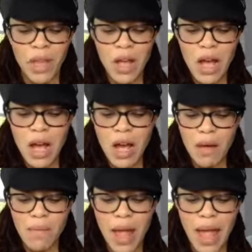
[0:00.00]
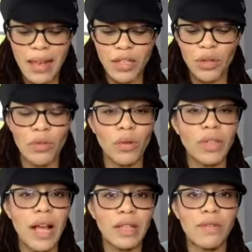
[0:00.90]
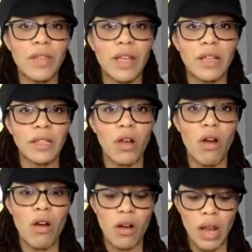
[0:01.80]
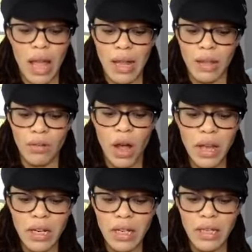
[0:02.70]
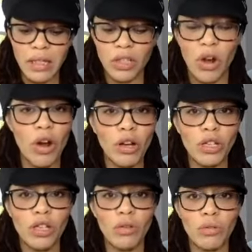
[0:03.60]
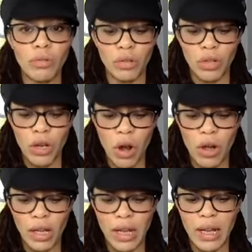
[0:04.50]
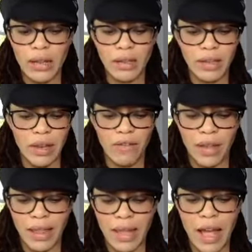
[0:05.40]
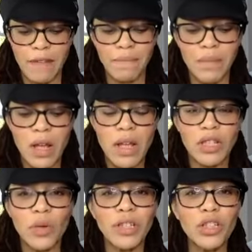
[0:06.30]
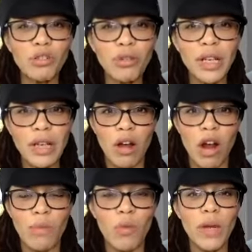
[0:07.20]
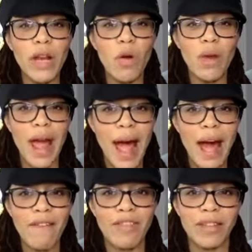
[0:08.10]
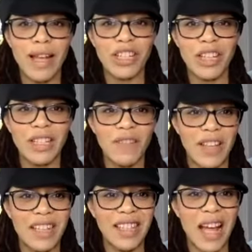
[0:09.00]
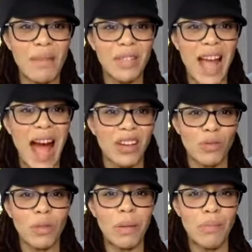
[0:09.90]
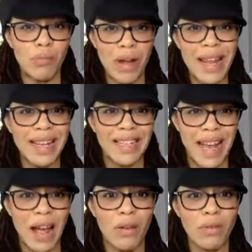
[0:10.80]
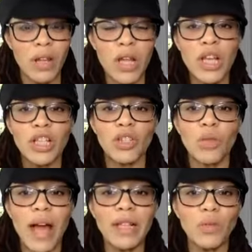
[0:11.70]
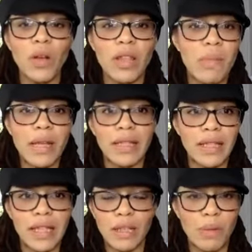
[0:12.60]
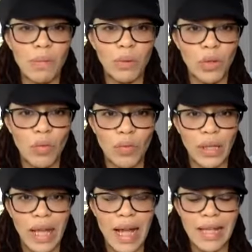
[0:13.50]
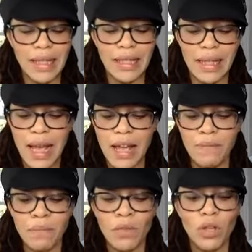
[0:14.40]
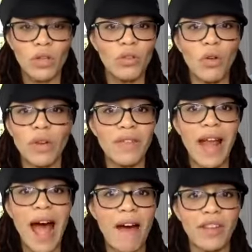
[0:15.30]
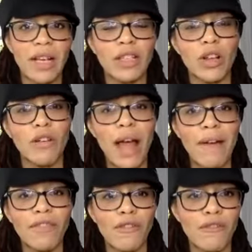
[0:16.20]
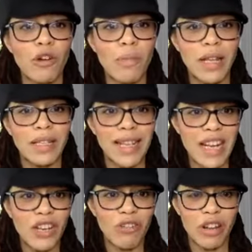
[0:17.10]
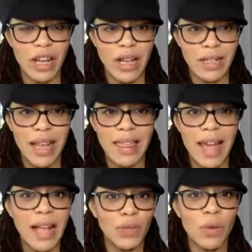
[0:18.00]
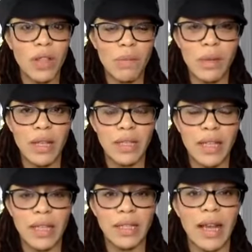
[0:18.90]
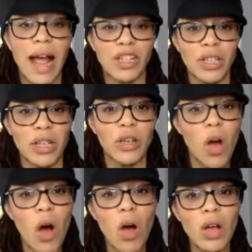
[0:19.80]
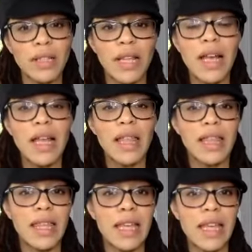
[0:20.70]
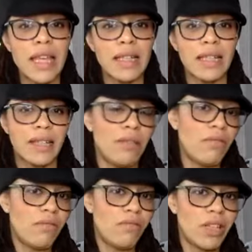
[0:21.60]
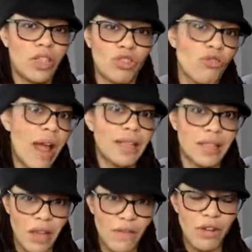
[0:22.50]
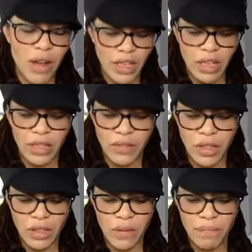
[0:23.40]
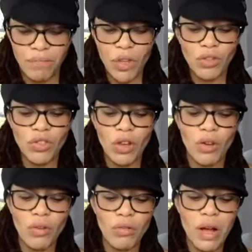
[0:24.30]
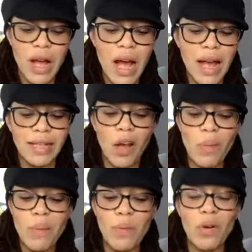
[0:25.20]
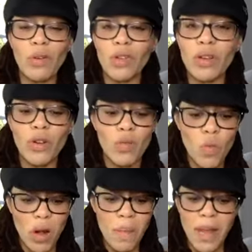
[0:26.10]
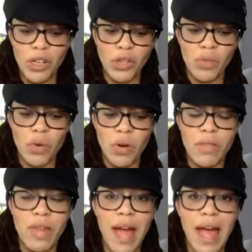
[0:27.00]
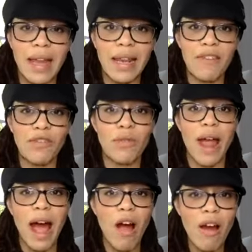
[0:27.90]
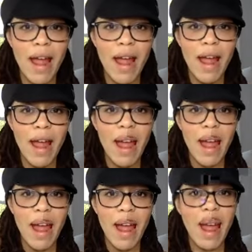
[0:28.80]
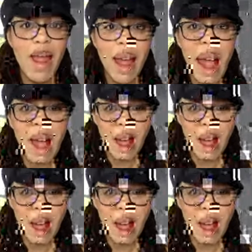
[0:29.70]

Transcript: Um, and so those kinds of things are like onions, artichokes, garlic, stuff like that. So it's a tricky carb. We don't have the digestive enzyme to actually break it down. So that's one of the biggest things that people don't realize, is that you don't even have it. It's going to have to ferment in your gut. And that's one of the biggest things that actually can cause the distress of your digestive system. So I tell people, you know, you want to make sure that if you are, that you take a